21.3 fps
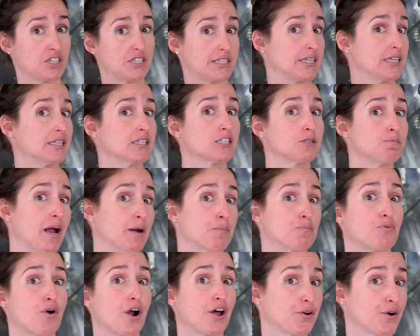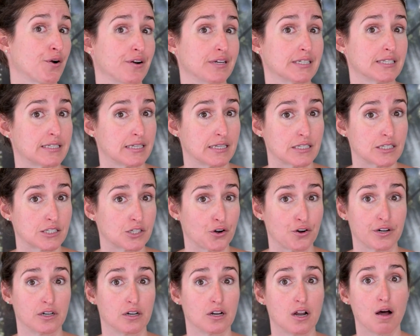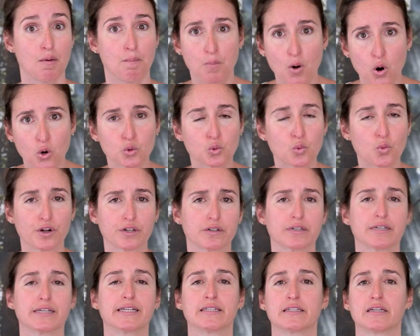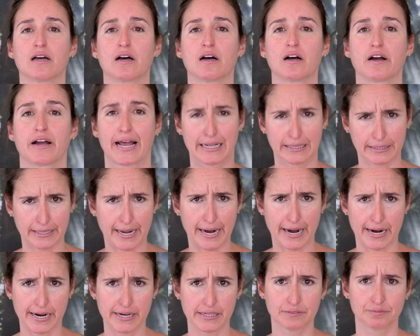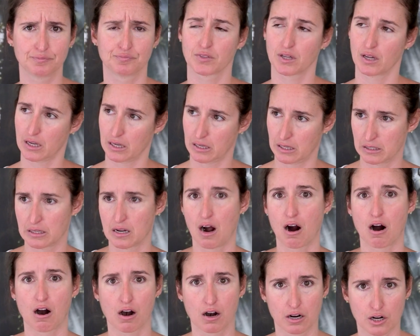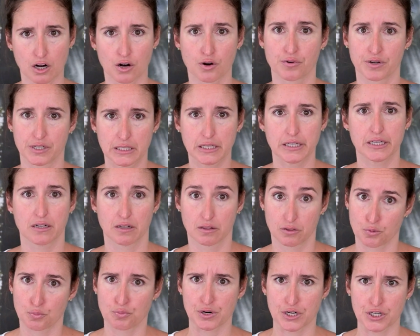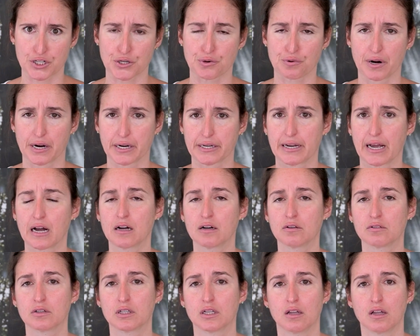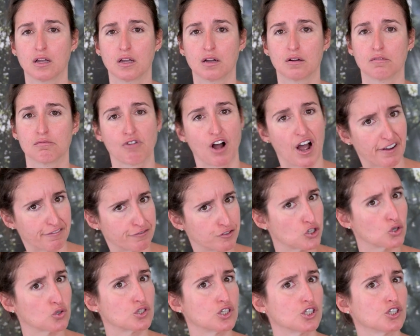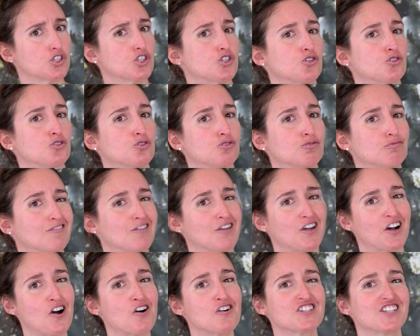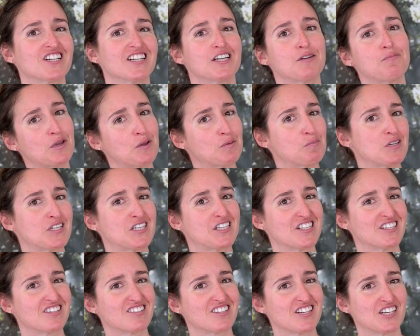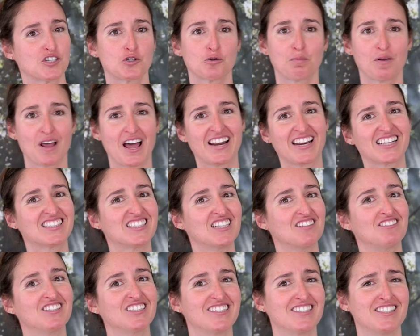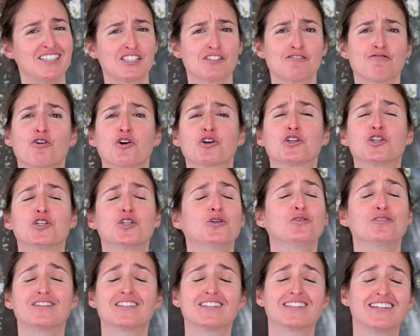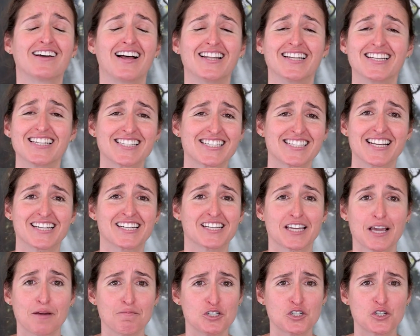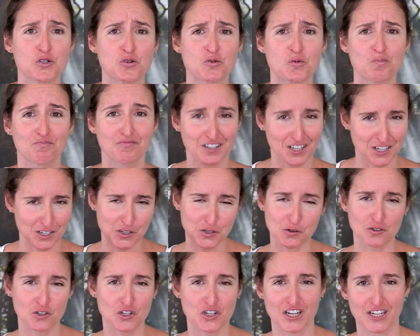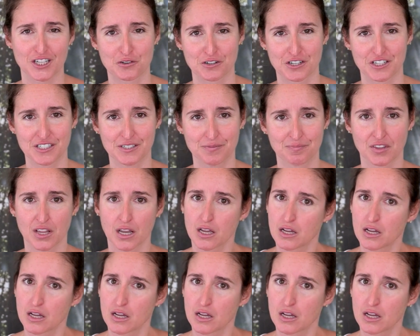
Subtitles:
since my brother and sister-in-law both work in healthcare and are currently under pressure right now, I've chosen to occasionally babysit and to plan activities for cute Alice and Gebishu, their 2 children,